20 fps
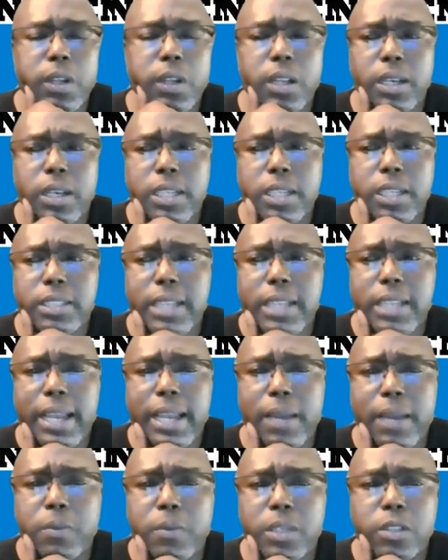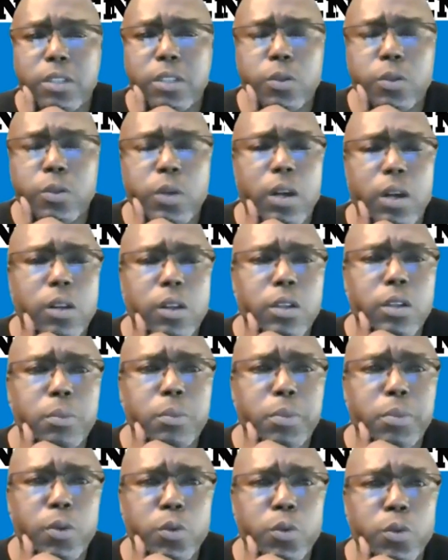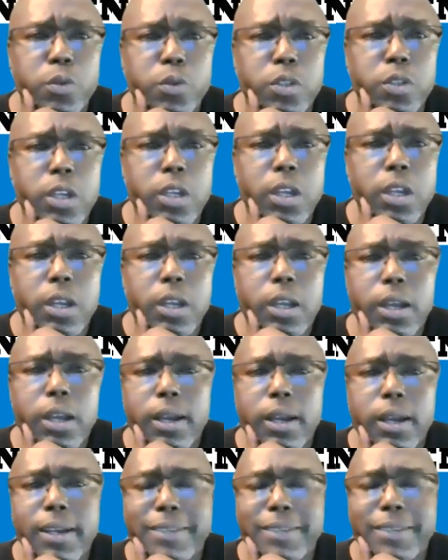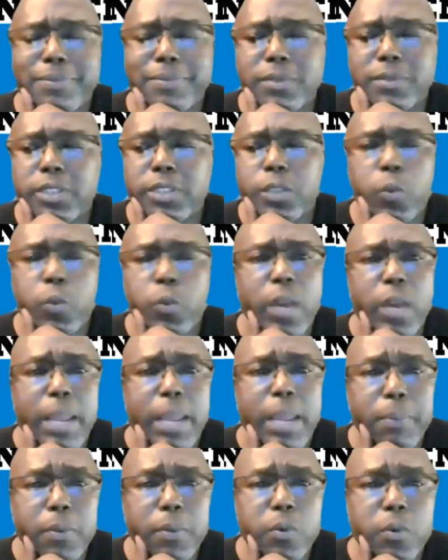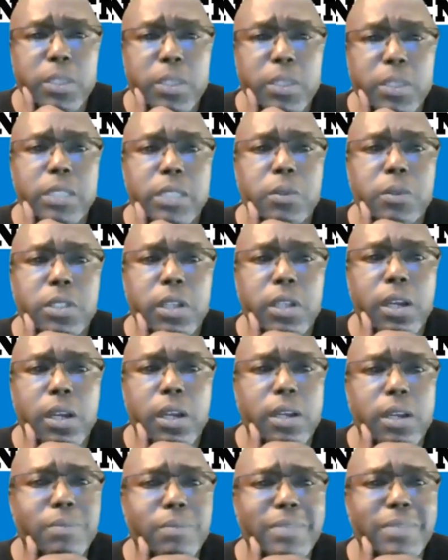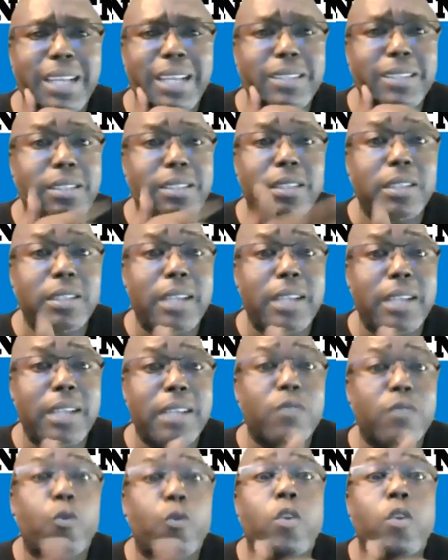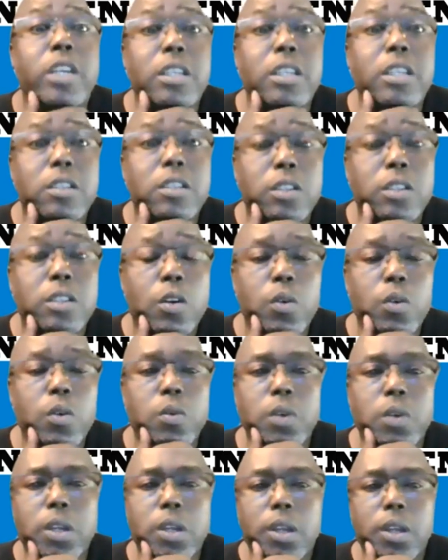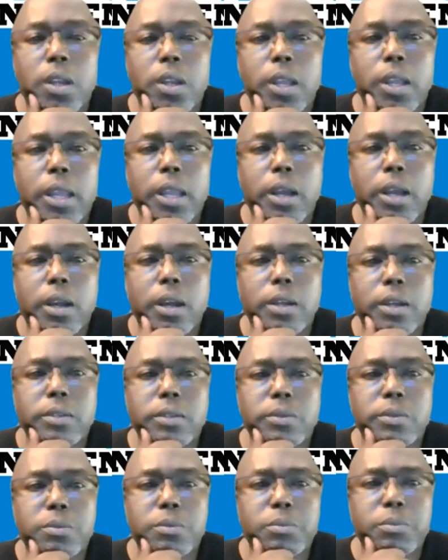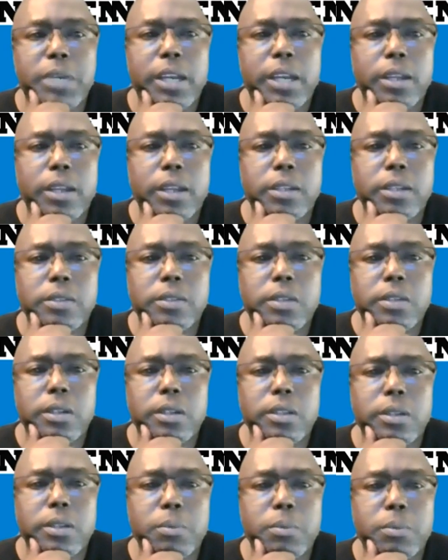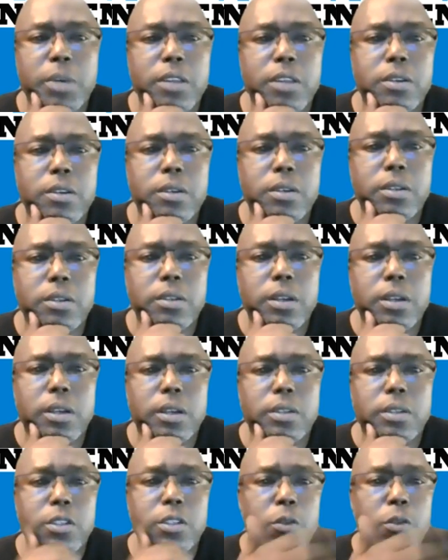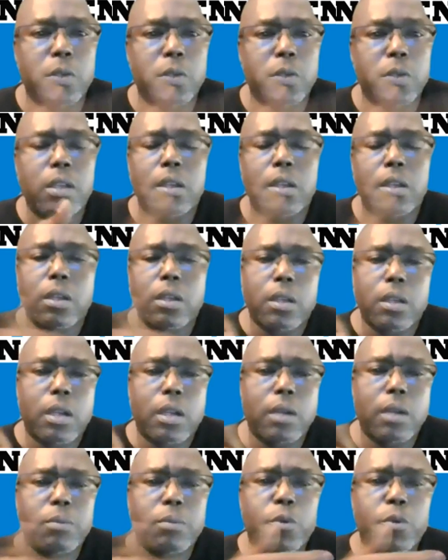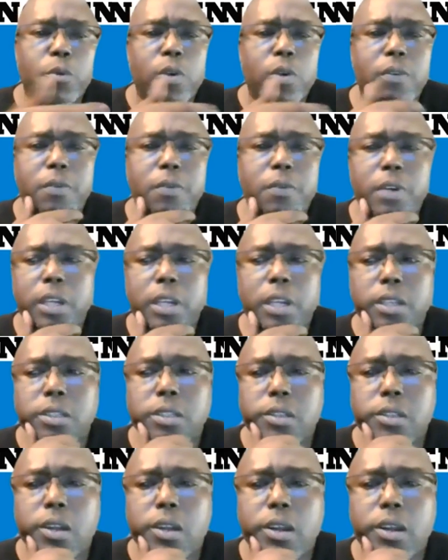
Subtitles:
Lisa had went through, all the abuse, the rape when she was as little as 4 years old by the mother, Judy, boyfriend.